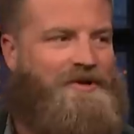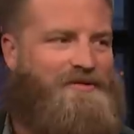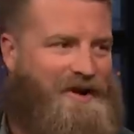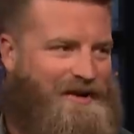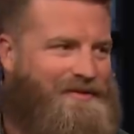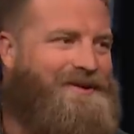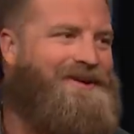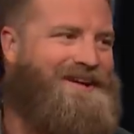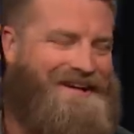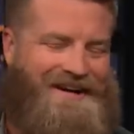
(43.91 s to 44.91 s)
play forever.
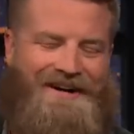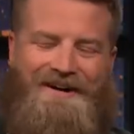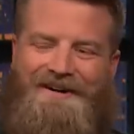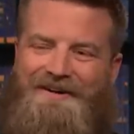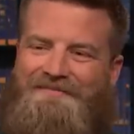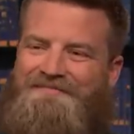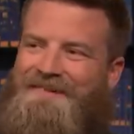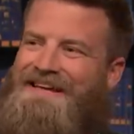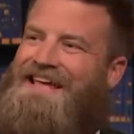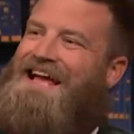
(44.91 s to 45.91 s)
Yeah.
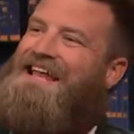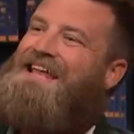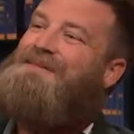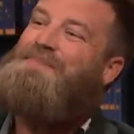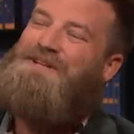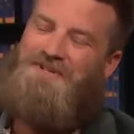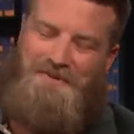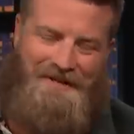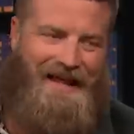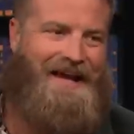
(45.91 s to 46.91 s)
Had a hip
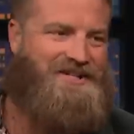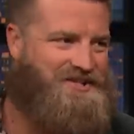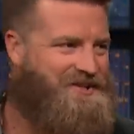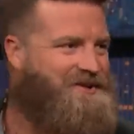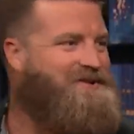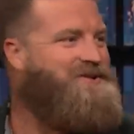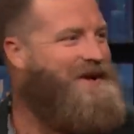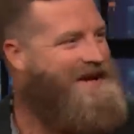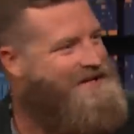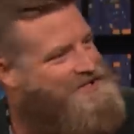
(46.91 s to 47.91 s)
injury last year, so
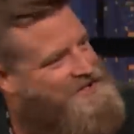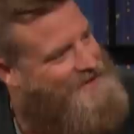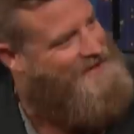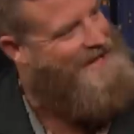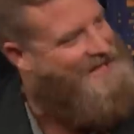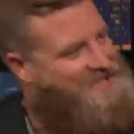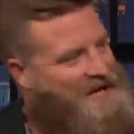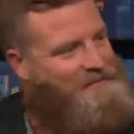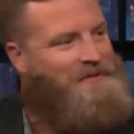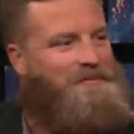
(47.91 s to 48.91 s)
age started catching
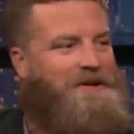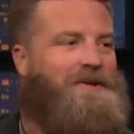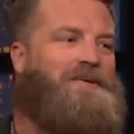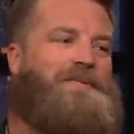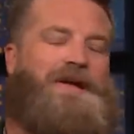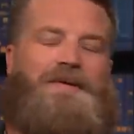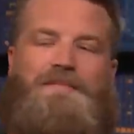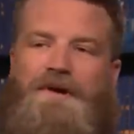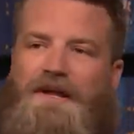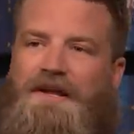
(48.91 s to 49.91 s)
up with me a little bit,
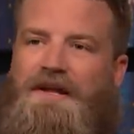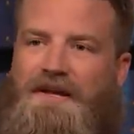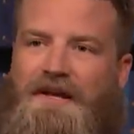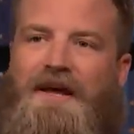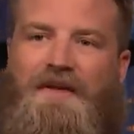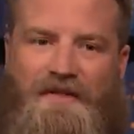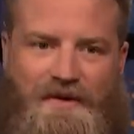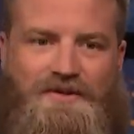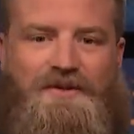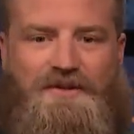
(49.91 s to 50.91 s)
but I think
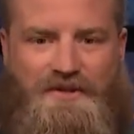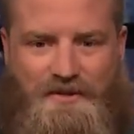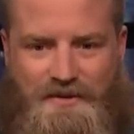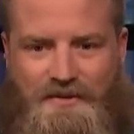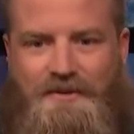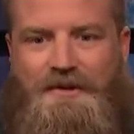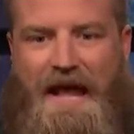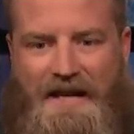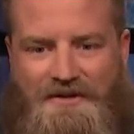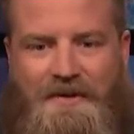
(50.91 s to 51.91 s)
those are the two
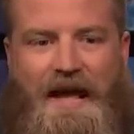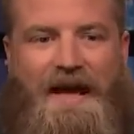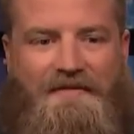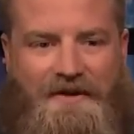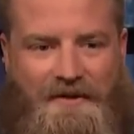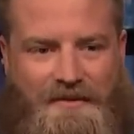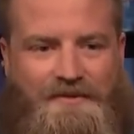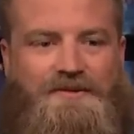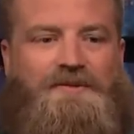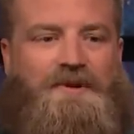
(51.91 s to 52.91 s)
natural
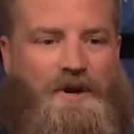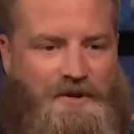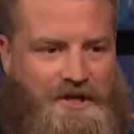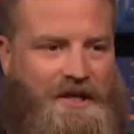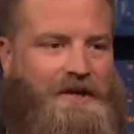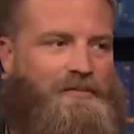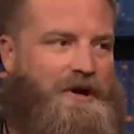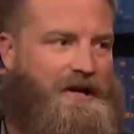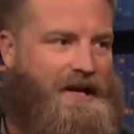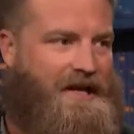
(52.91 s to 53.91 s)
avenues, coaching and
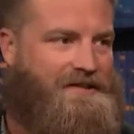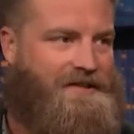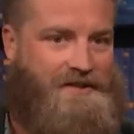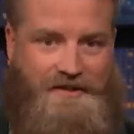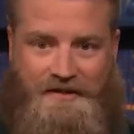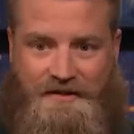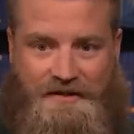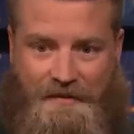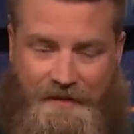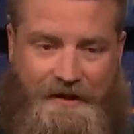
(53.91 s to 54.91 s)
broadcasting, just because it's
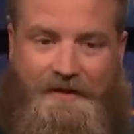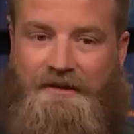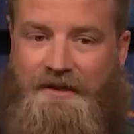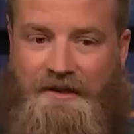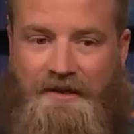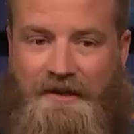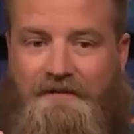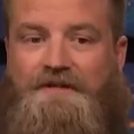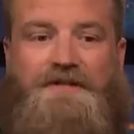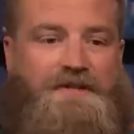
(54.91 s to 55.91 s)
something I've
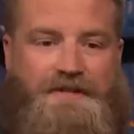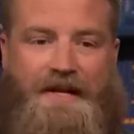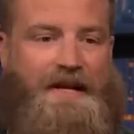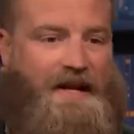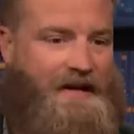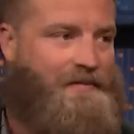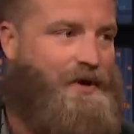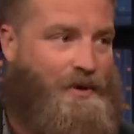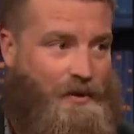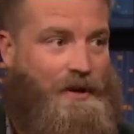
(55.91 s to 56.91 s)
essentially dedicated
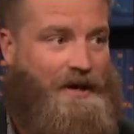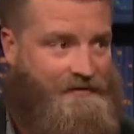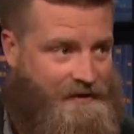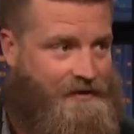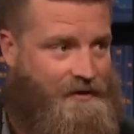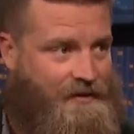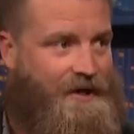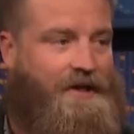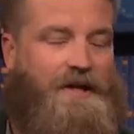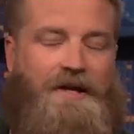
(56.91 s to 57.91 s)
my whole life to
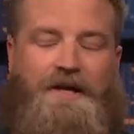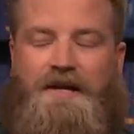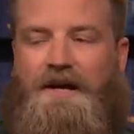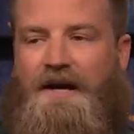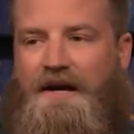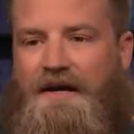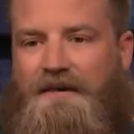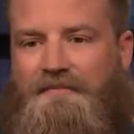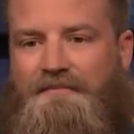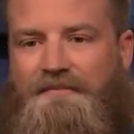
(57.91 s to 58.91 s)
doing,
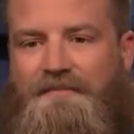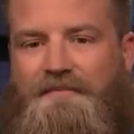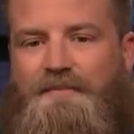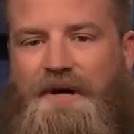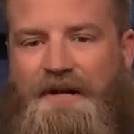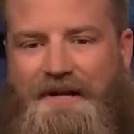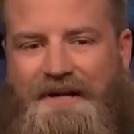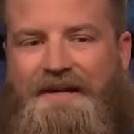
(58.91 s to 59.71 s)
but